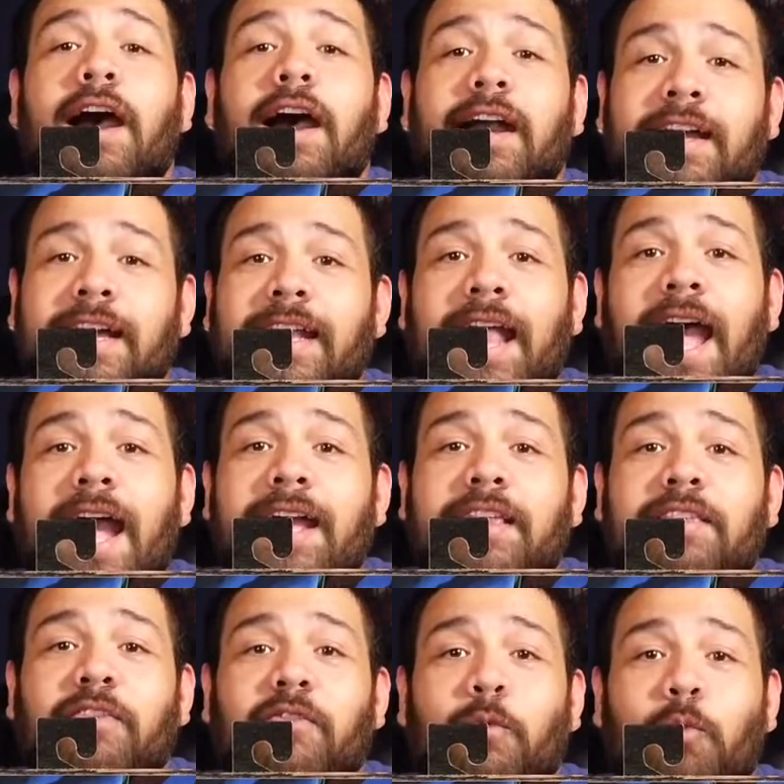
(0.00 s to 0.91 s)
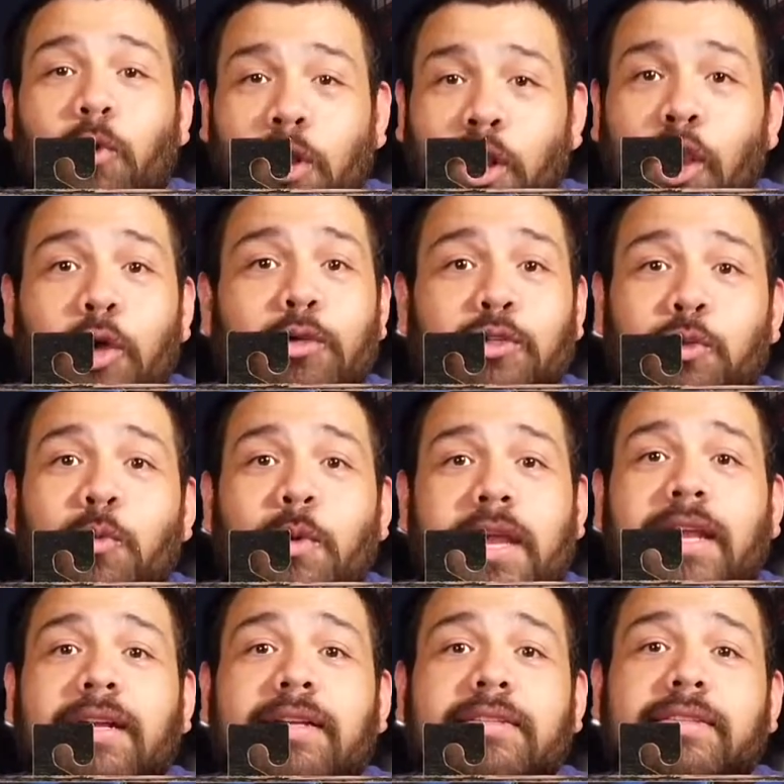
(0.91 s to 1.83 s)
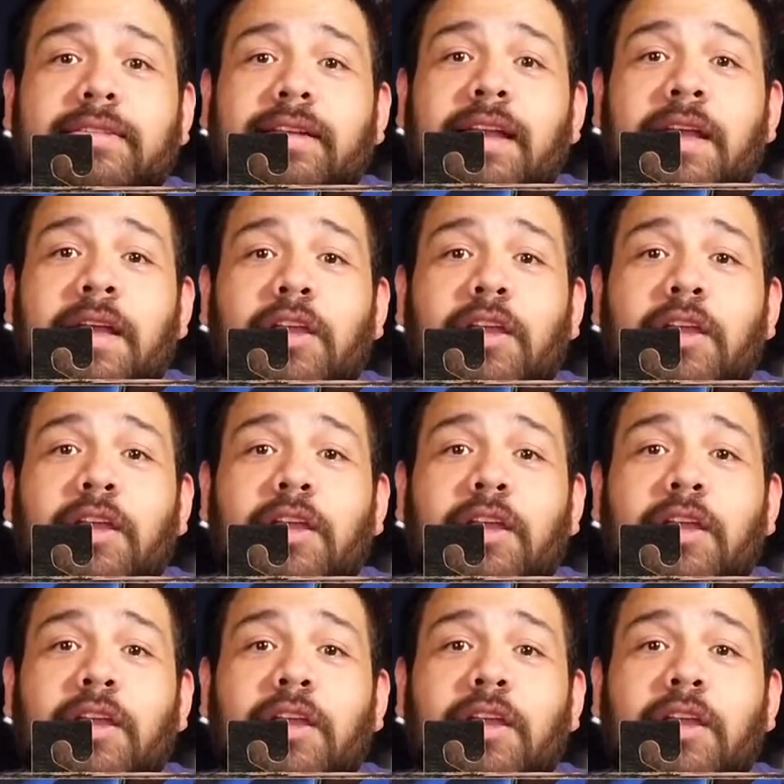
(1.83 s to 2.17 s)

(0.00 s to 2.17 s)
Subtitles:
Goliath closed wings.